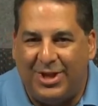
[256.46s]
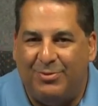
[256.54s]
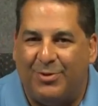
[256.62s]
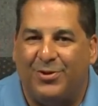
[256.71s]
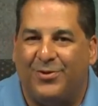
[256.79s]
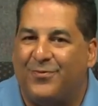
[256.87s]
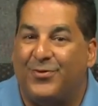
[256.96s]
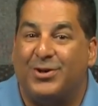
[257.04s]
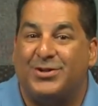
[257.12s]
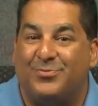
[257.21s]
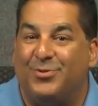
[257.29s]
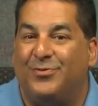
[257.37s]
Remember the
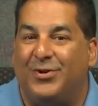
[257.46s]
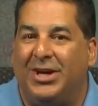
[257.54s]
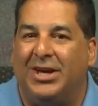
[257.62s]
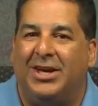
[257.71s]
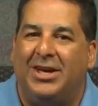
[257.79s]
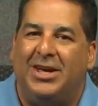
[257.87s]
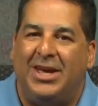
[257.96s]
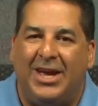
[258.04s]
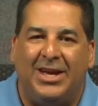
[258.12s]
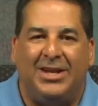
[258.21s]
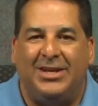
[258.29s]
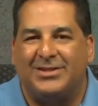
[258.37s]
first movie,
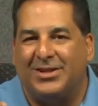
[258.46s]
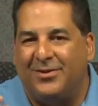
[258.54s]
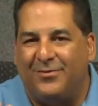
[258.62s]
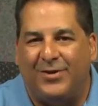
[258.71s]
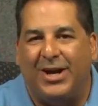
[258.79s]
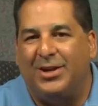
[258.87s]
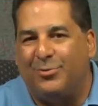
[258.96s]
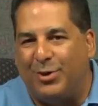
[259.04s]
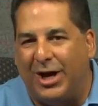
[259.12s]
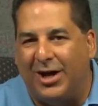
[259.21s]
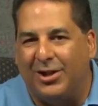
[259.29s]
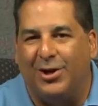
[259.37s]
and he's going to fight
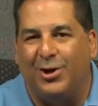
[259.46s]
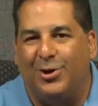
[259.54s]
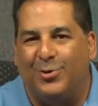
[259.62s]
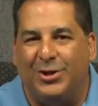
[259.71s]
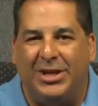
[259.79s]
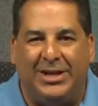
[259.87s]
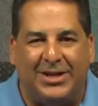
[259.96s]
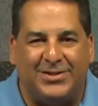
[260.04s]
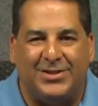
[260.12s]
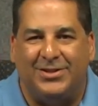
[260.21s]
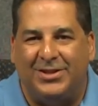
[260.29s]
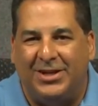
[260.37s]
Apollo, and he
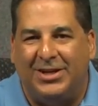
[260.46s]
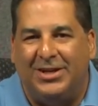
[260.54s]
doesn't,